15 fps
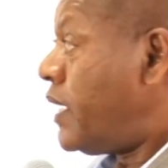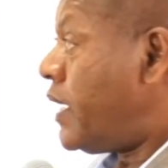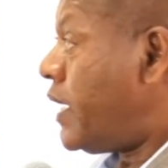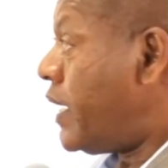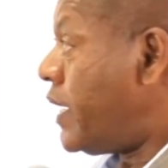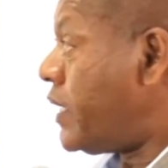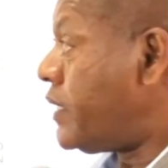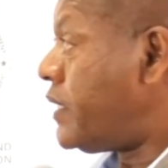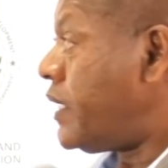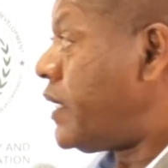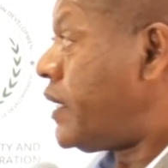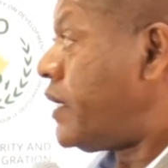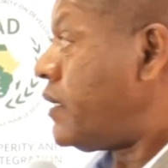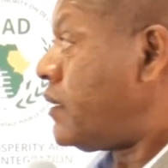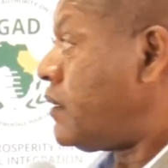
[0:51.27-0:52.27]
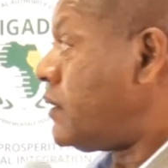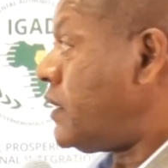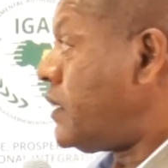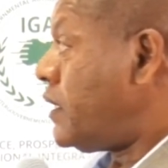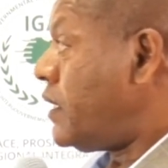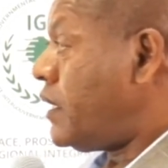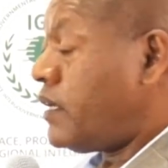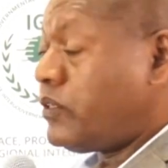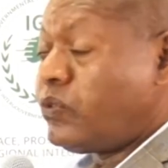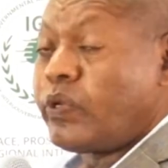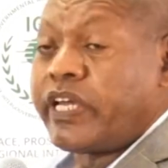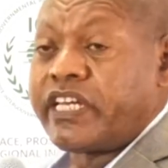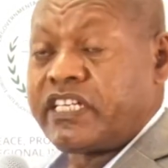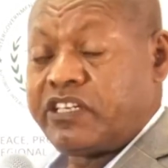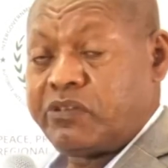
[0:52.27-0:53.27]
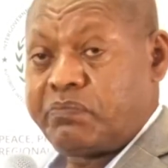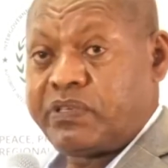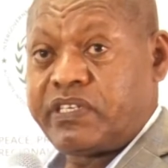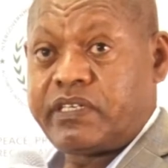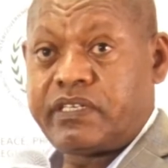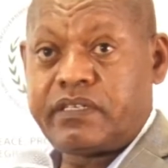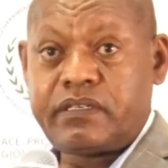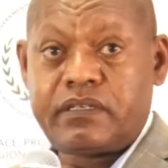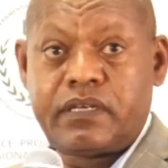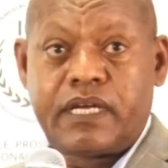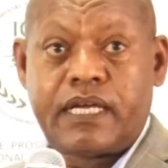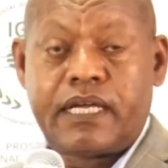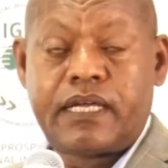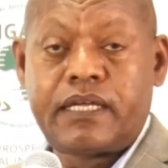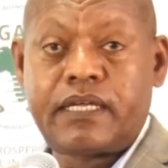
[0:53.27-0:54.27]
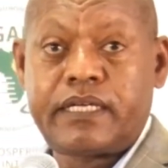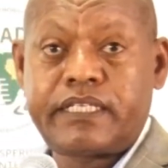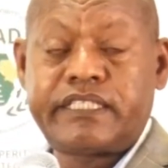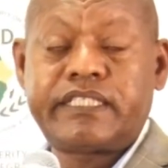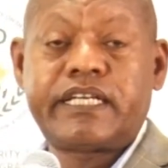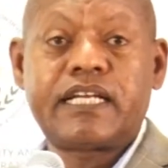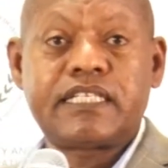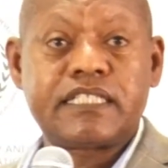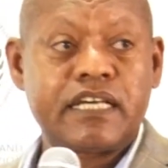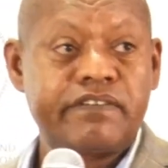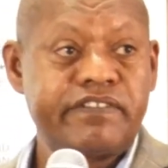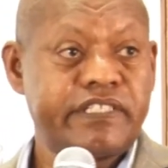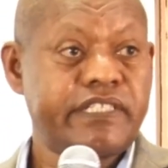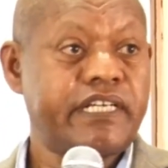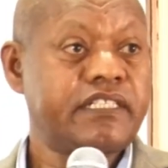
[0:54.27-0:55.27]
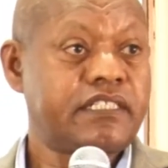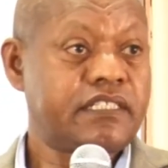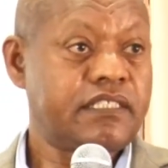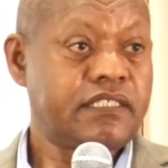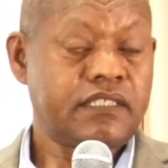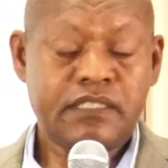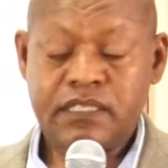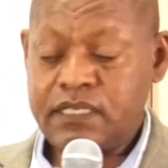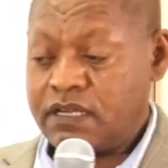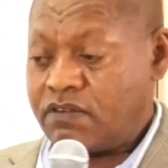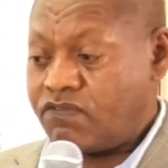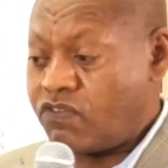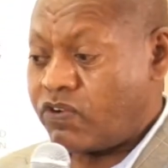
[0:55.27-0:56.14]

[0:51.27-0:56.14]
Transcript: and the UNDP, Regional Service Center for